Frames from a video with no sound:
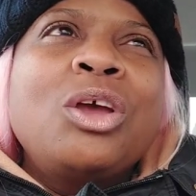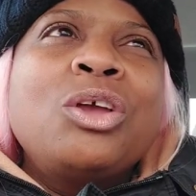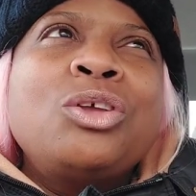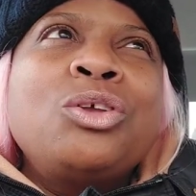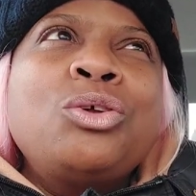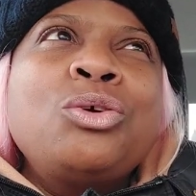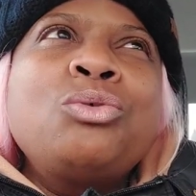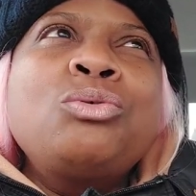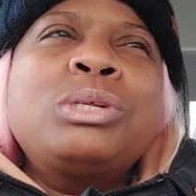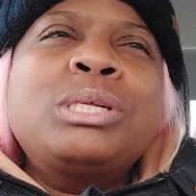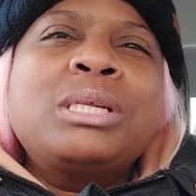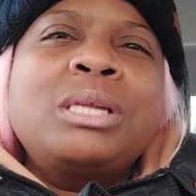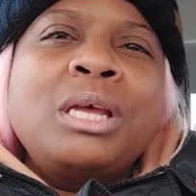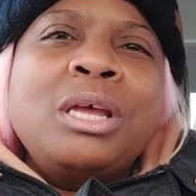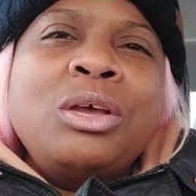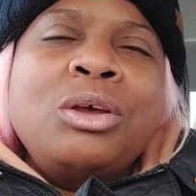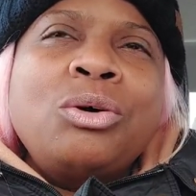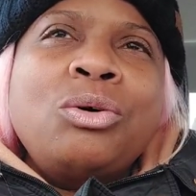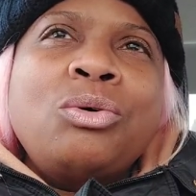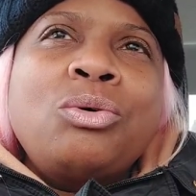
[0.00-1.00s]
you
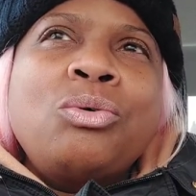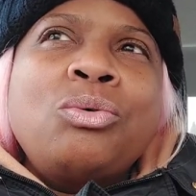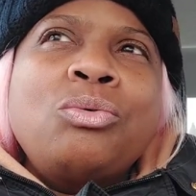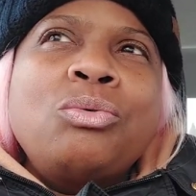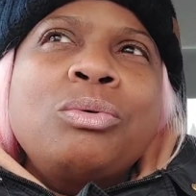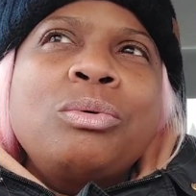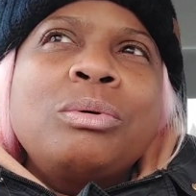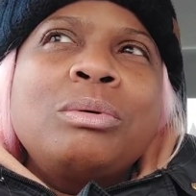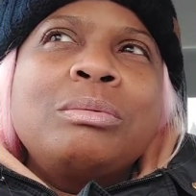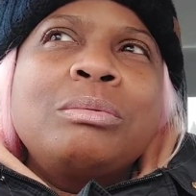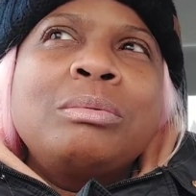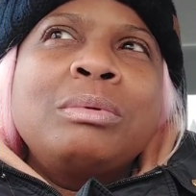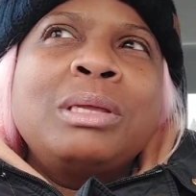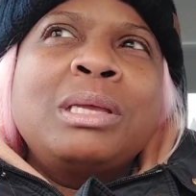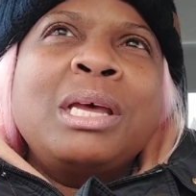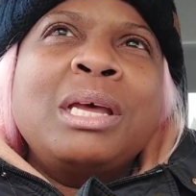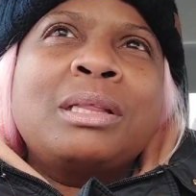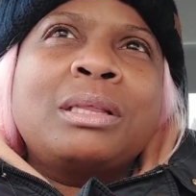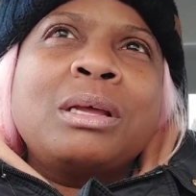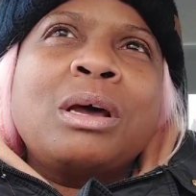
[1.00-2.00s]
still
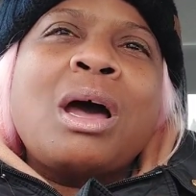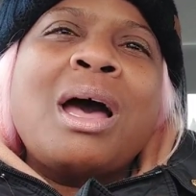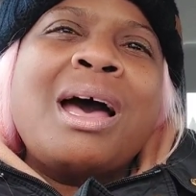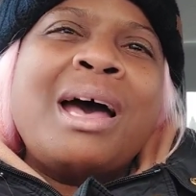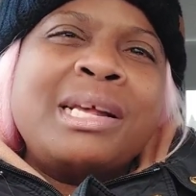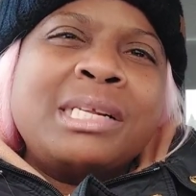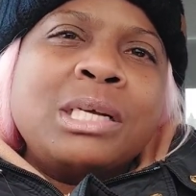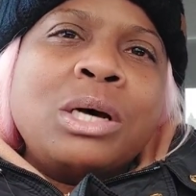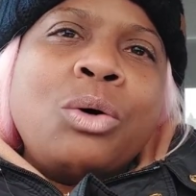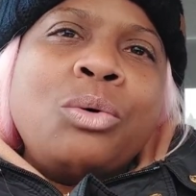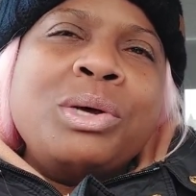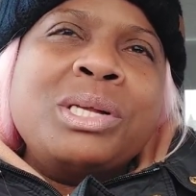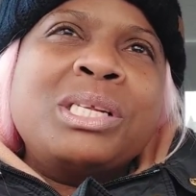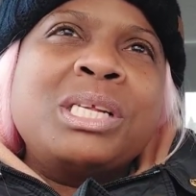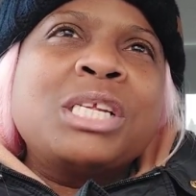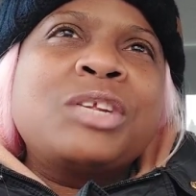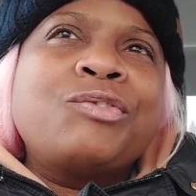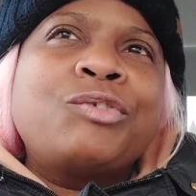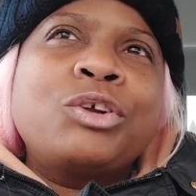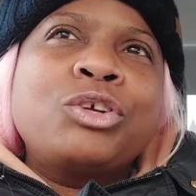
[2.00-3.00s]
get the
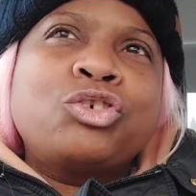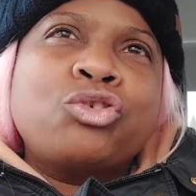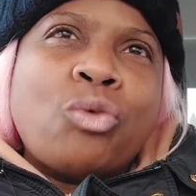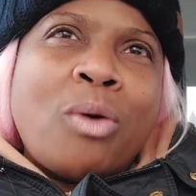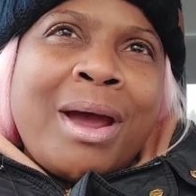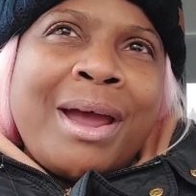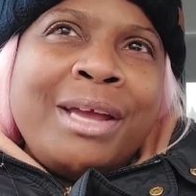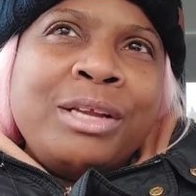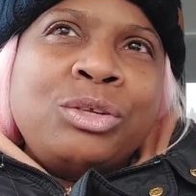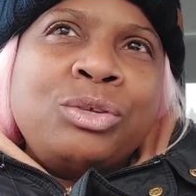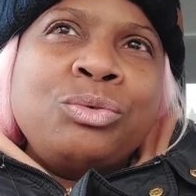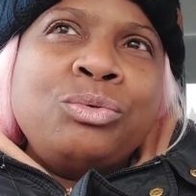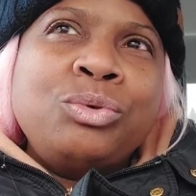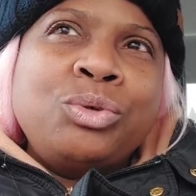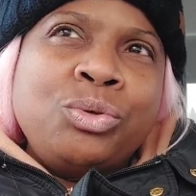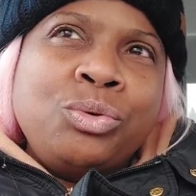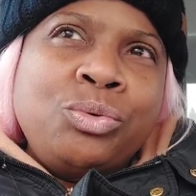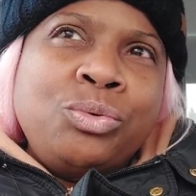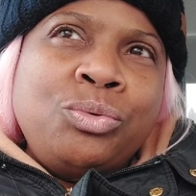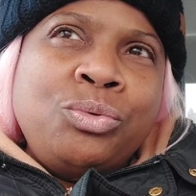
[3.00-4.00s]
consequences for trying to
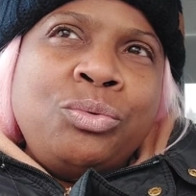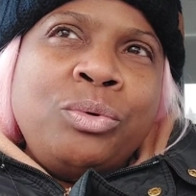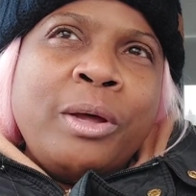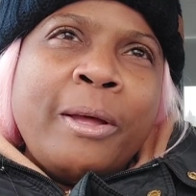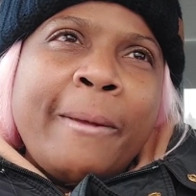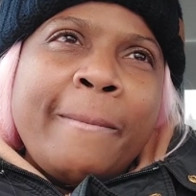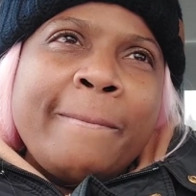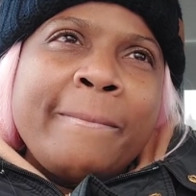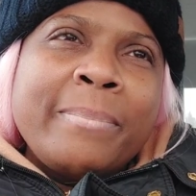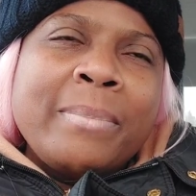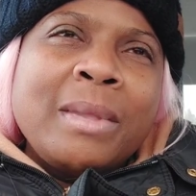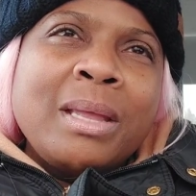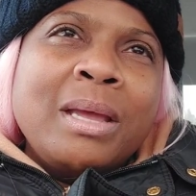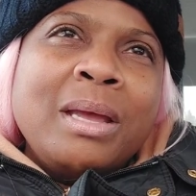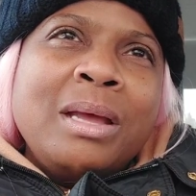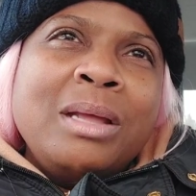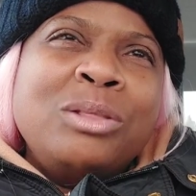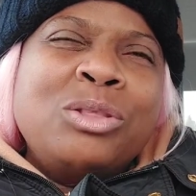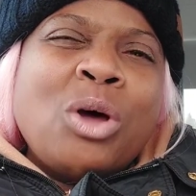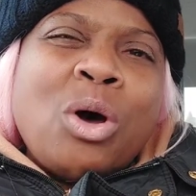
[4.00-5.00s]
do
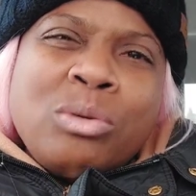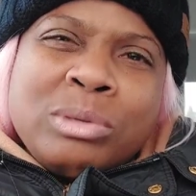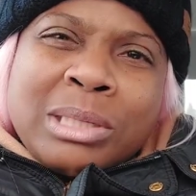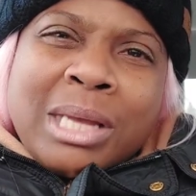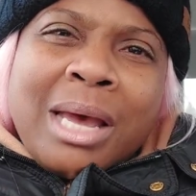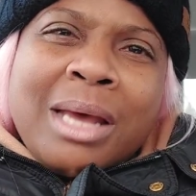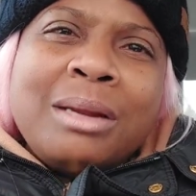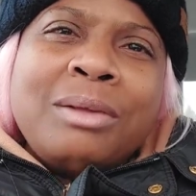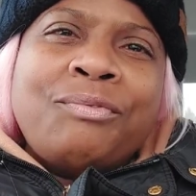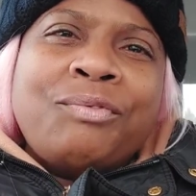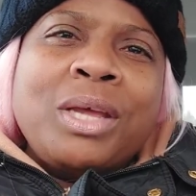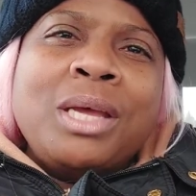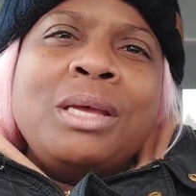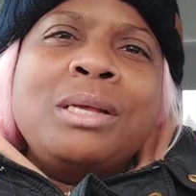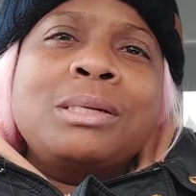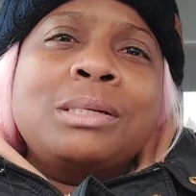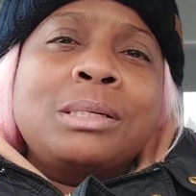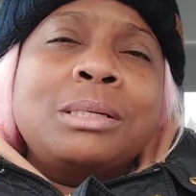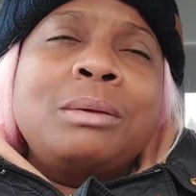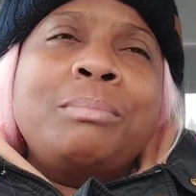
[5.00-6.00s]
those kind of
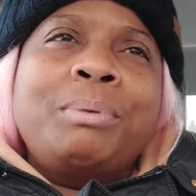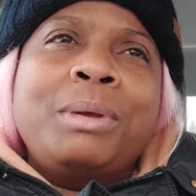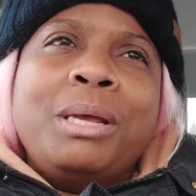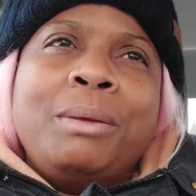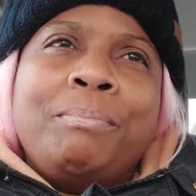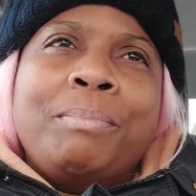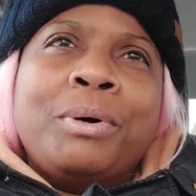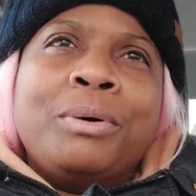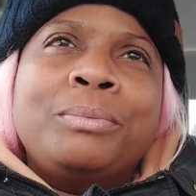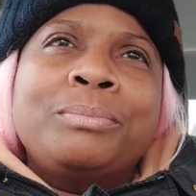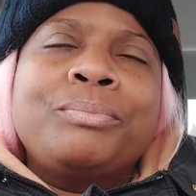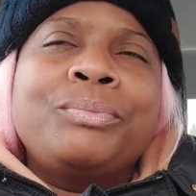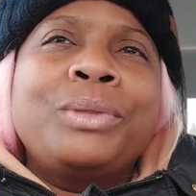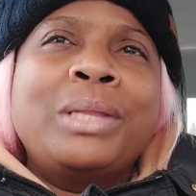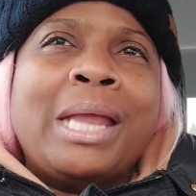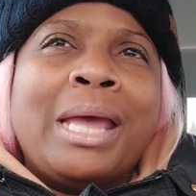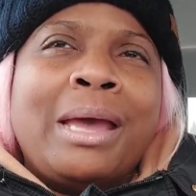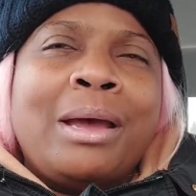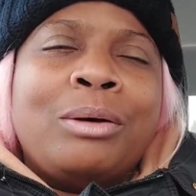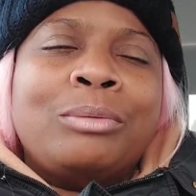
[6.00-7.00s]
things to people.
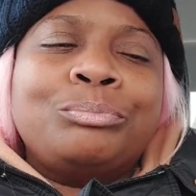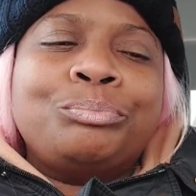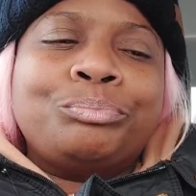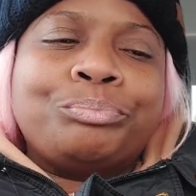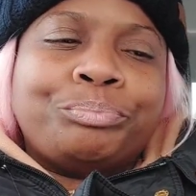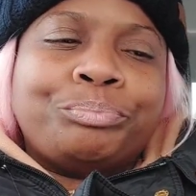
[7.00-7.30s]
Now,